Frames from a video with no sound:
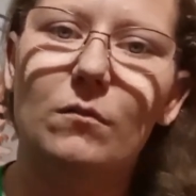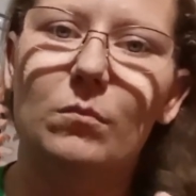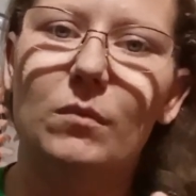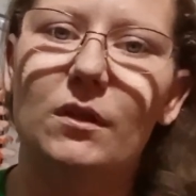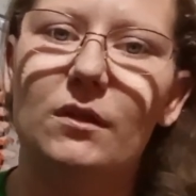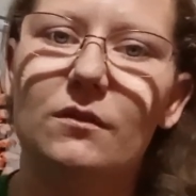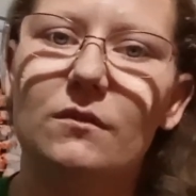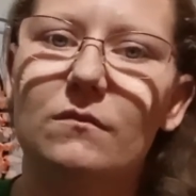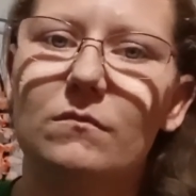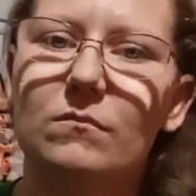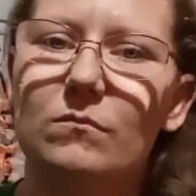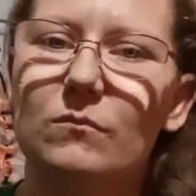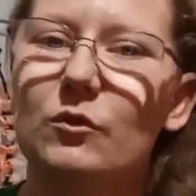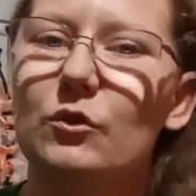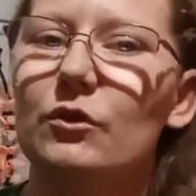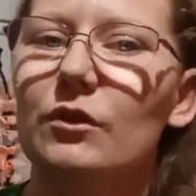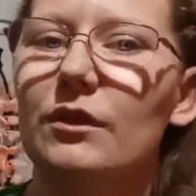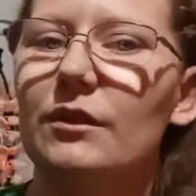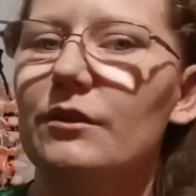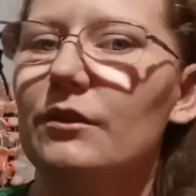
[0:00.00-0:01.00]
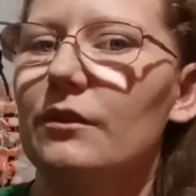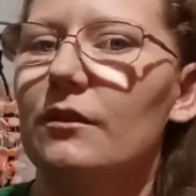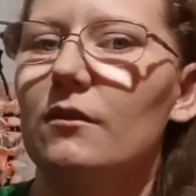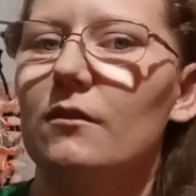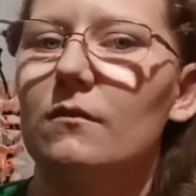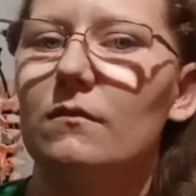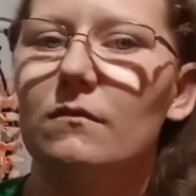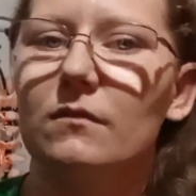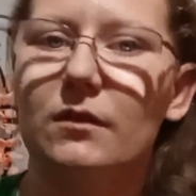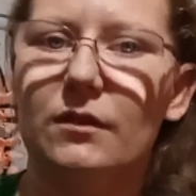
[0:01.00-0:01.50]
but stretchier
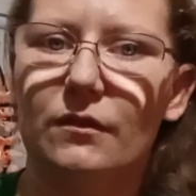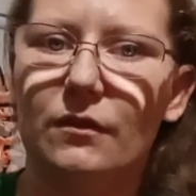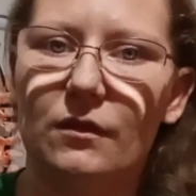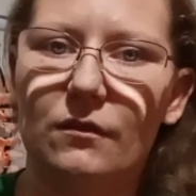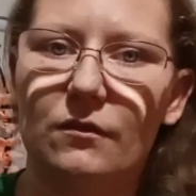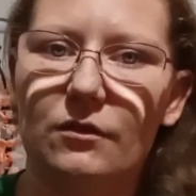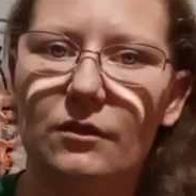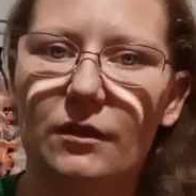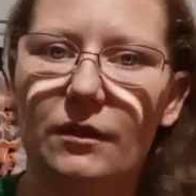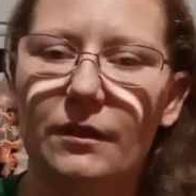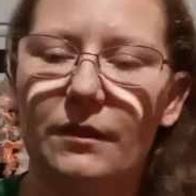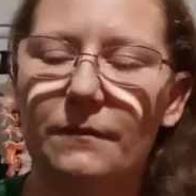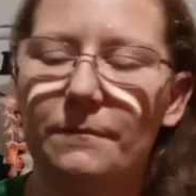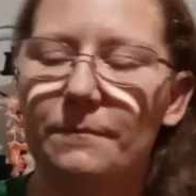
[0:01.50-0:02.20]
than crochet.